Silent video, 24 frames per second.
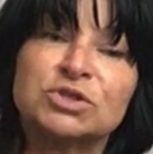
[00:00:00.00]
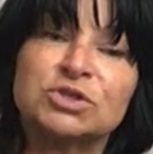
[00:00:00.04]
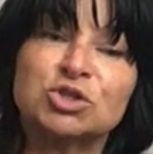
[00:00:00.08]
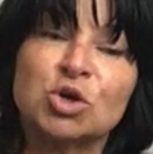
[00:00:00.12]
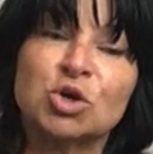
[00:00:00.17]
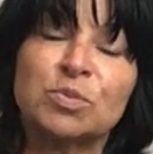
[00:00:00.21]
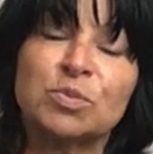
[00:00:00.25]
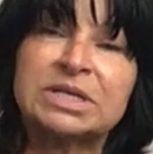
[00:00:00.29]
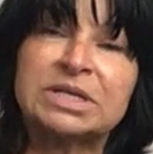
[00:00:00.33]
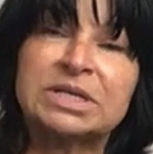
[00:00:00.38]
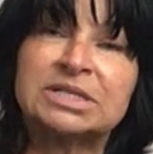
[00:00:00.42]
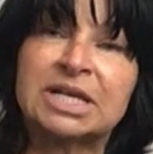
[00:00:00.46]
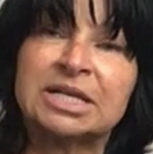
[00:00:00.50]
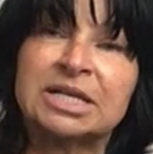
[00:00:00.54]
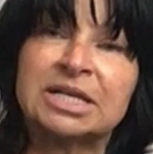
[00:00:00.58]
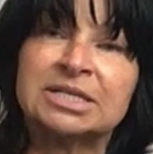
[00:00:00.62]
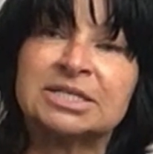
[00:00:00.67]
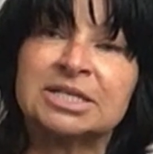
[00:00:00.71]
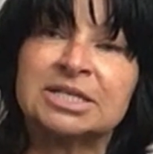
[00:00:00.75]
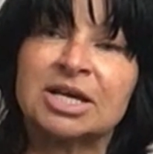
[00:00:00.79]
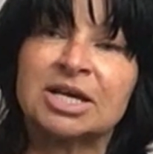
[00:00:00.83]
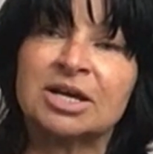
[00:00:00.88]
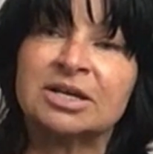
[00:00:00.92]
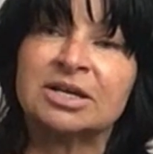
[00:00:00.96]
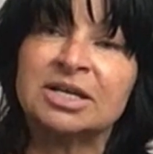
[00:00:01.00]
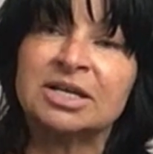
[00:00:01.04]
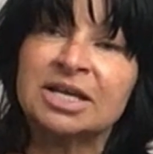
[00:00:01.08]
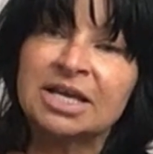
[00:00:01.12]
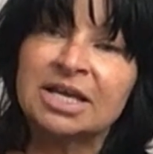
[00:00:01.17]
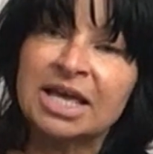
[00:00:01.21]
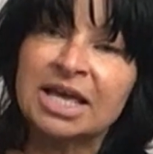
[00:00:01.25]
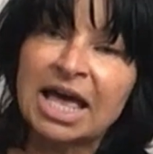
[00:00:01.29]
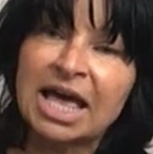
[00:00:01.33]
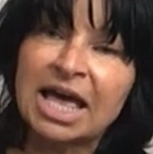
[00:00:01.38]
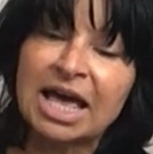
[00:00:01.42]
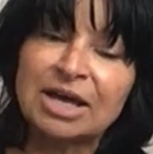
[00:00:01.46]
shopping centre
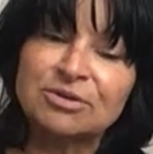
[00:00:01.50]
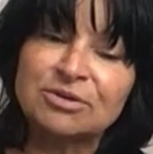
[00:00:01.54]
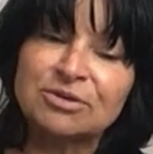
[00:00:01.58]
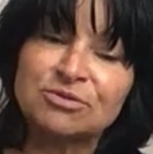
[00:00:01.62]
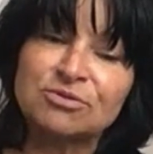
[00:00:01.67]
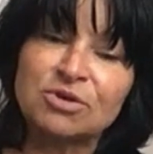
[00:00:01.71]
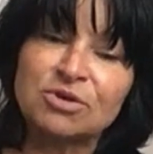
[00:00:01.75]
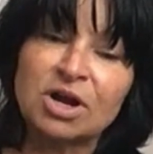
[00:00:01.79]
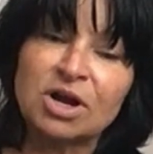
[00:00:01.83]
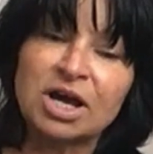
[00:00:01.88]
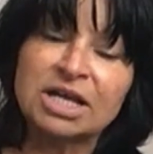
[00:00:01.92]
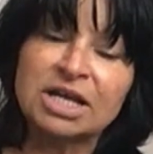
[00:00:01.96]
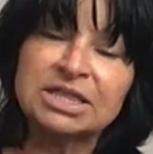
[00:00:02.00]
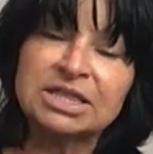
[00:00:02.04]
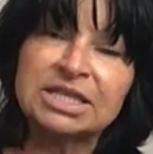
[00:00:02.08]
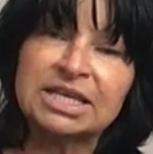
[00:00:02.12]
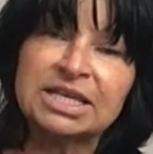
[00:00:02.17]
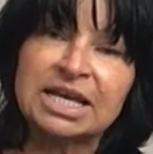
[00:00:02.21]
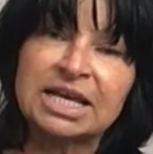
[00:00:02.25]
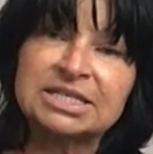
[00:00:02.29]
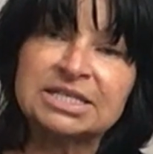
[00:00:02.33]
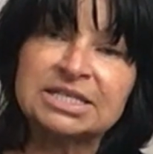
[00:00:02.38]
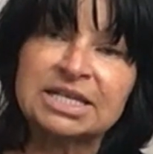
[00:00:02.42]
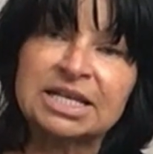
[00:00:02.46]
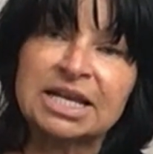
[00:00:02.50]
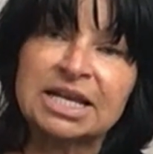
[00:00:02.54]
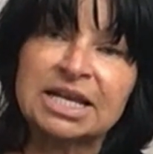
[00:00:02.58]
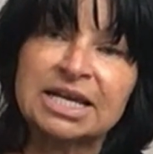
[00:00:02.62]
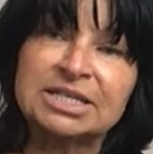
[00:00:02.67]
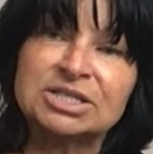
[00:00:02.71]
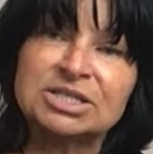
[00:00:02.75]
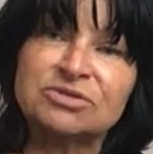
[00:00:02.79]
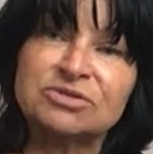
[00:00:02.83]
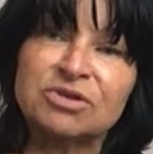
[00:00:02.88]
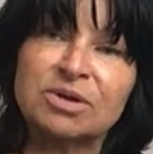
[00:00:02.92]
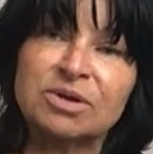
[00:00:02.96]
and ride the
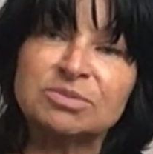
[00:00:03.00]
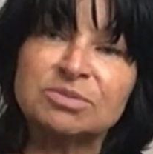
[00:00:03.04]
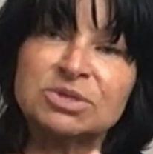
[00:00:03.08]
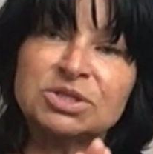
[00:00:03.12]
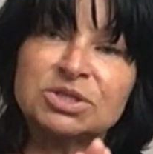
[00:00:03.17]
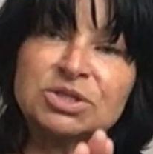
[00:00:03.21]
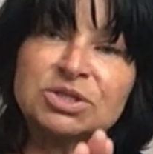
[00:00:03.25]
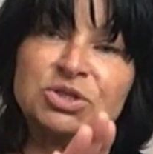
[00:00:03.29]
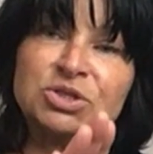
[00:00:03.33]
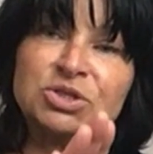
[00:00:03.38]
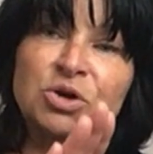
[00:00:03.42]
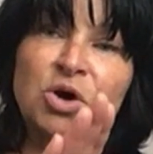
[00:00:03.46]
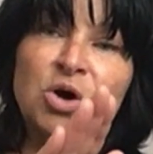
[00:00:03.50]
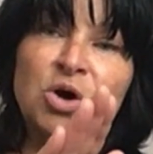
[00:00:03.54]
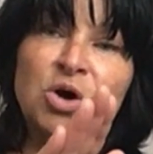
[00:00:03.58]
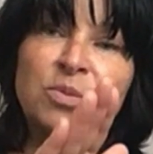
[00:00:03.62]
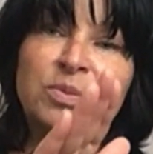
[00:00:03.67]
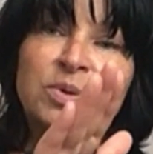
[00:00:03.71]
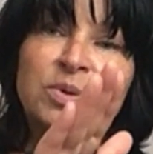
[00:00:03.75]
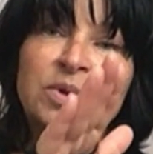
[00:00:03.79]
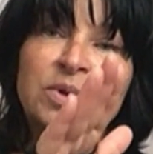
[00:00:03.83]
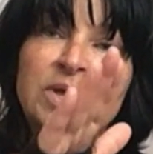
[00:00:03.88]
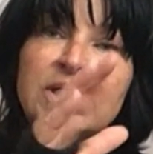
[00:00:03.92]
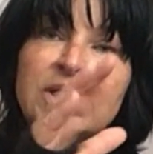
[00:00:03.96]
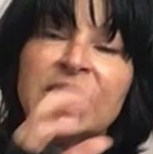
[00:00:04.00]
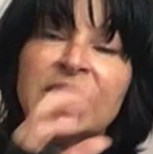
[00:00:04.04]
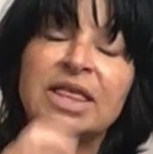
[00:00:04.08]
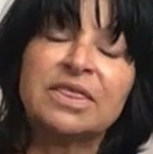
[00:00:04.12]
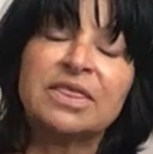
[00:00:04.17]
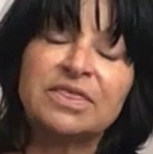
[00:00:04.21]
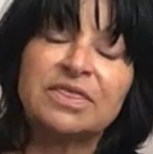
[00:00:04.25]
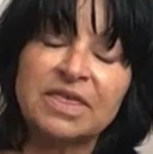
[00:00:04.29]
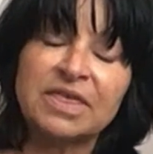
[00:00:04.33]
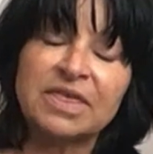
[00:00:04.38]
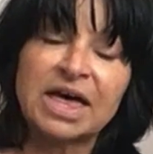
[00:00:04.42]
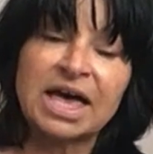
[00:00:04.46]
escalator up to the top,
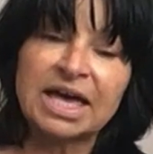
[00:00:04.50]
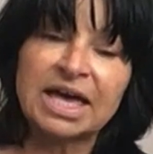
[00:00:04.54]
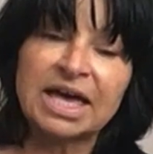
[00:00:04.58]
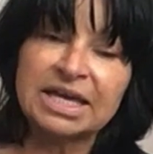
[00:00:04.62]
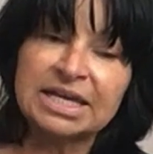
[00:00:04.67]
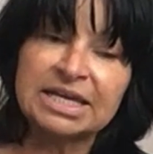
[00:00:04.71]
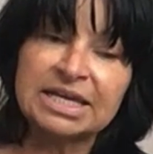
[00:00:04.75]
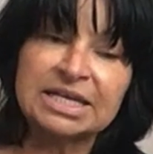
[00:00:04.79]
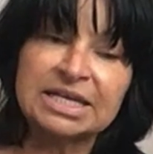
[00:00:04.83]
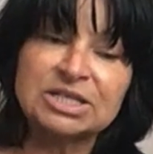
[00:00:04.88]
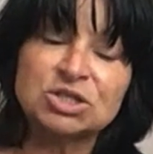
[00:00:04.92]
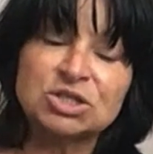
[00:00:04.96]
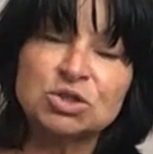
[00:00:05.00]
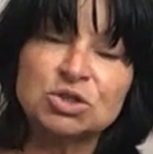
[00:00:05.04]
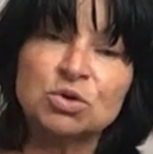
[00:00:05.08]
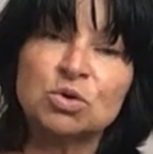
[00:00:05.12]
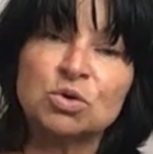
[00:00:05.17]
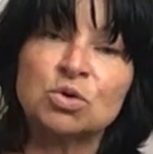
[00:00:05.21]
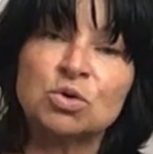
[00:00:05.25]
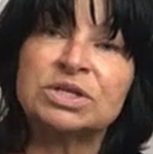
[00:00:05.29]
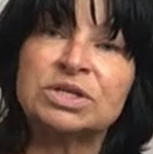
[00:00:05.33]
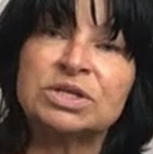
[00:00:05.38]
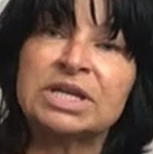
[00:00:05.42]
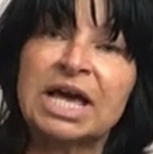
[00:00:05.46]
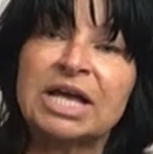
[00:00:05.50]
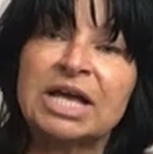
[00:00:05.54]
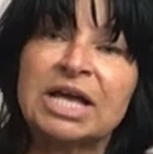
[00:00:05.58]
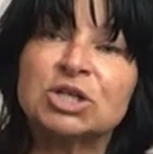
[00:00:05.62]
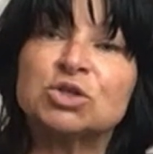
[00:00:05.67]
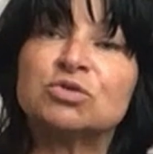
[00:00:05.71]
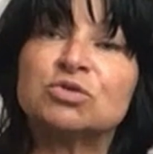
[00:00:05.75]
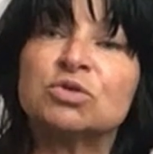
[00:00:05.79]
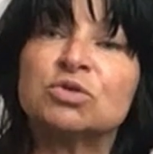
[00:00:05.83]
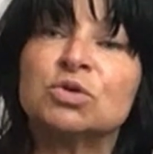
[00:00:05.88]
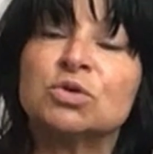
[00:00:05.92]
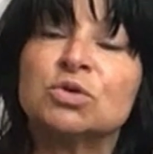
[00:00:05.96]
that is your
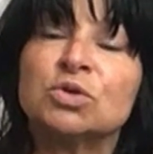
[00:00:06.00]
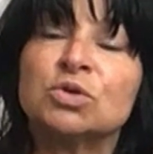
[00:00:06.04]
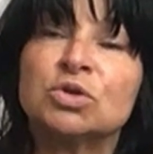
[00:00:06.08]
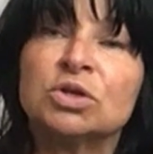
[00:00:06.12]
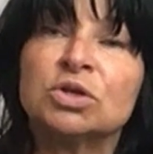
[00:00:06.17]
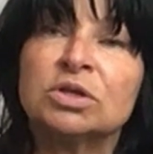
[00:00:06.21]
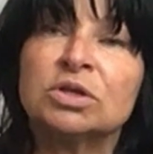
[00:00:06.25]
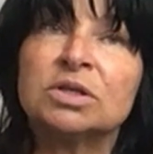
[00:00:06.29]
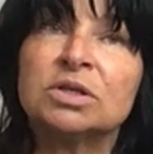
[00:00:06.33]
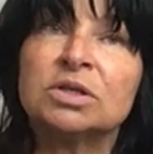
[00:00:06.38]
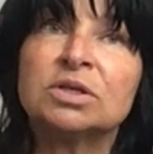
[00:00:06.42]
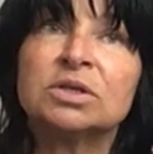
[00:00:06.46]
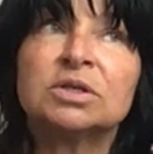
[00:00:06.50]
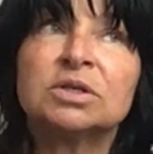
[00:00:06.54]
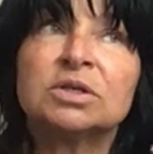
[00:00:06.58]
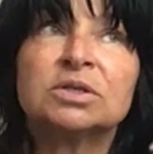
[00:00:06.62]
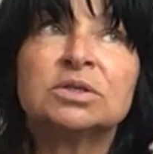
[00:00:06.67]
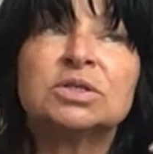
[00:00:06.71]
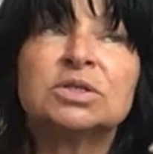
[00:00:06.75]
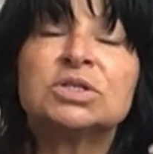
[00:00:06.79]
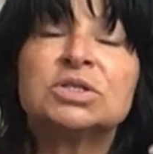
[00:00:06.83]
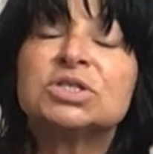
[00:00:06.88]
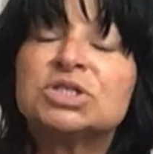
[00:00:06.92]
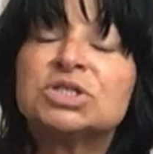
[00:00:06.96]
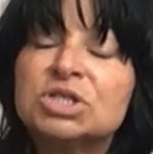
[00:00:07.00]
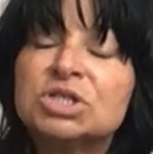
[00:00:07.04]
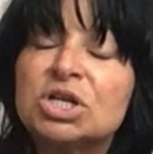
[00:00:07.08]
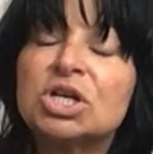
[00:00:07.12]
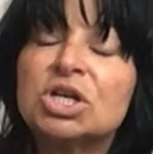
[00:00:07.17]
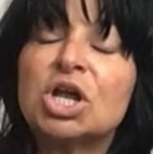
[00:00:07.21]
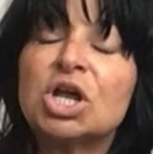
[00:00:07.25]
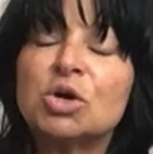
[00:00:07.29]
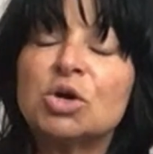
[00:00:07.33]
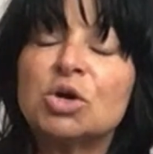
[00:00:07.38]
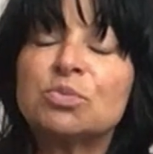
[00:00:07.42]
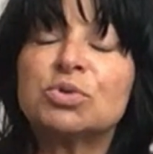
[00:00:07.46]
natural
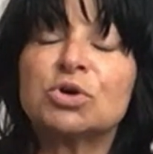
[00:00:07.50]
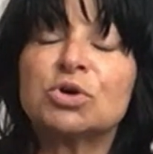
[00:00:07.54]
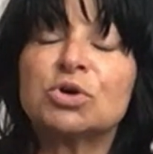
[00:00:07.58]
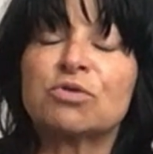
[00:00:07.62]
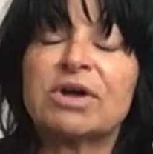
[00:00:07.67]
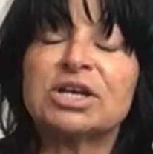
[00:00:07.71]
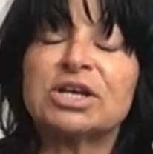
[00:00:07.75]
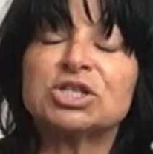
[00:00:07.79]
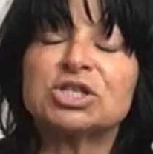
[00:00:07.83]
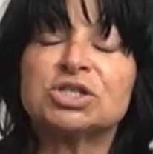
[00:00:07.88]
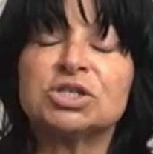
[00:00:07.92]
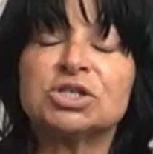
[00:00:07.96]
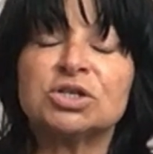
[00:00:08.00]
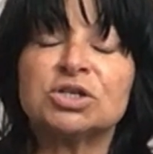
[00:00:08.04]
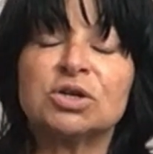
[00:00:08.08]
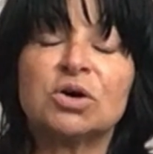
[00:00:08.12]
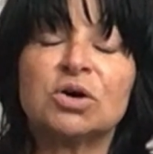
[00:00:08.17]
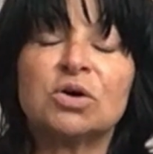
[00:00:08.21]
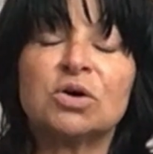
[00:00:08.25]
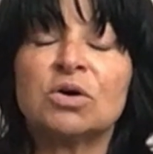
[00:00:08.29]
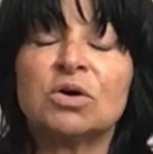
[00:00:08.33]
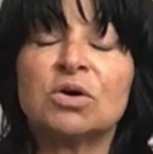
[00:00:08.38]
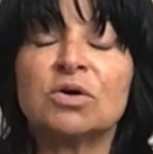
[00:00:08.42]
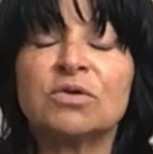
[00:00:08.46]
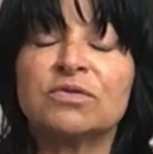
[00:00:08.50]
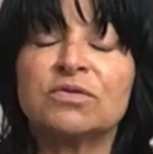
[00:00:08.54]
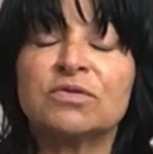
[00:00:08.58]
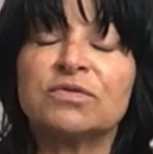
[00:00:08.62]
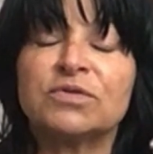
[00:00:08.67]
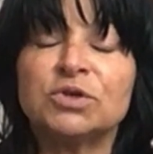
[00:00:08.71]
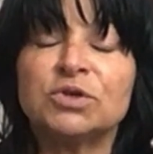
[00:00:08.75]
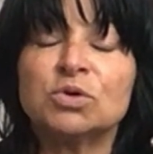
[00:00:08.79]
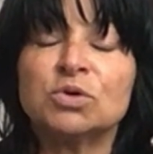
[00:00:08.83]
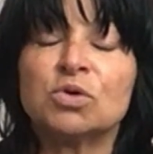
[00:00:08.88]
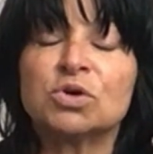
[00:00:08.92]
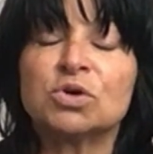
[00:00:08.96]
slow progression of
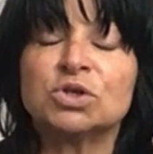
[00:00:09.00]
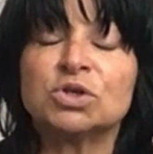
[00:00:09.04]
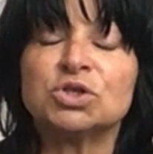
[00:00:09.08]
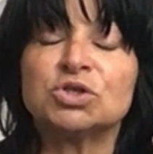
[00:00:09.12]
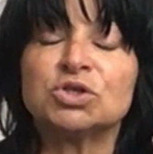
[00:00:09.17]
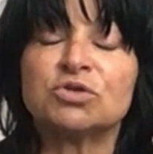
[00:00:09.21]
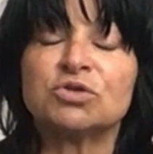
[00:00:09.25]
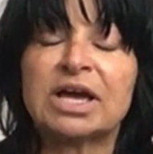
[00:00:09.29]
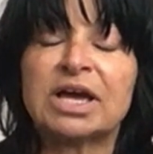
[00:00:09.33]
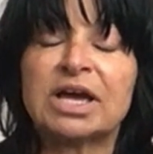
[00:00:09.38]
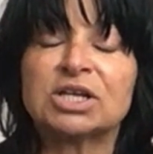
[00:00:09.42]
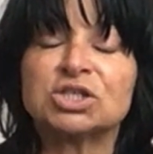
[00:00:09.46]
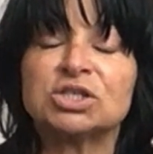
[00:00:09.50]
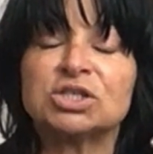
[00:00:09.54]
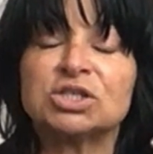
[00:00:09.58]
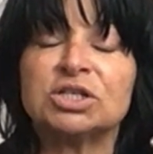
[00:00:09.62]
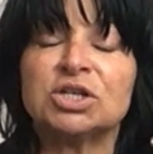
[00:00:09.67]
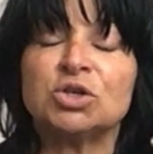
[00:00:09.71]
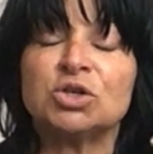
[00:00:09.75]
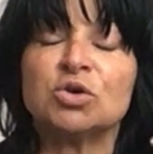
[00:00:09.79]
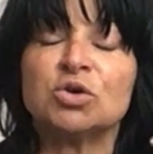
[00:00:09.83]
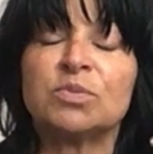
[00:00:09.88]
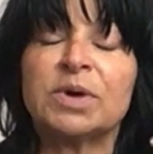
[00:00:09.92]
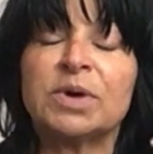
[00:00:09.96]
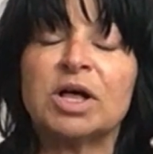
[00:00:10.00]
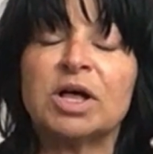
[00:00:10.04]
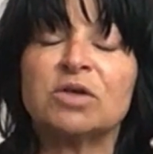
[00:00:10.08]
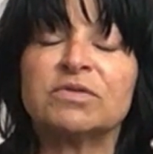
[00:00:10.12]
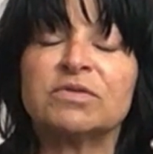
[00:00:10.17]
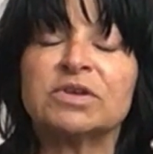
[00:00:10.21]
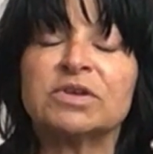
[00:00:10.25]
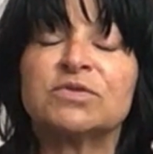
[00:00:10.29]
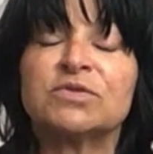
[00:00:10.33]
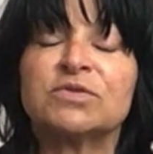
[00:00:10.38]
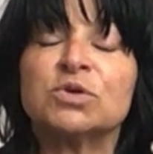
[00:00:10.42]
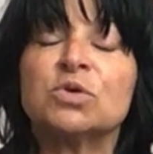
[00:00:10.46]
your contraction in your
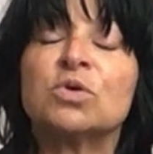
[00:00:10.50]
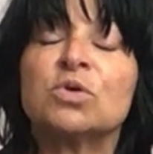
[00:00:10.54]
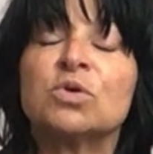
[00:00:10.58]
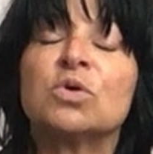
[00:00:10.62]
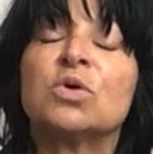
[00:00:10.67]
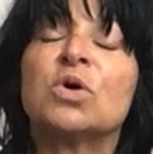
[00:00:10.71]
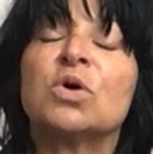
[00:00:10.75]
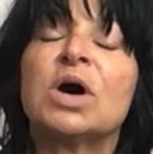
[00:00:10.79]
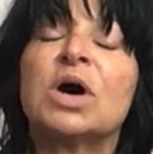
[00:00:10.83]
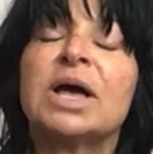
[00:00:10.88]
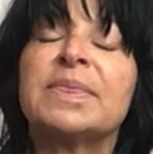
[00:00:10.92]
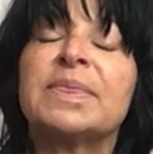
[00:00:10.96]
pelvic floor.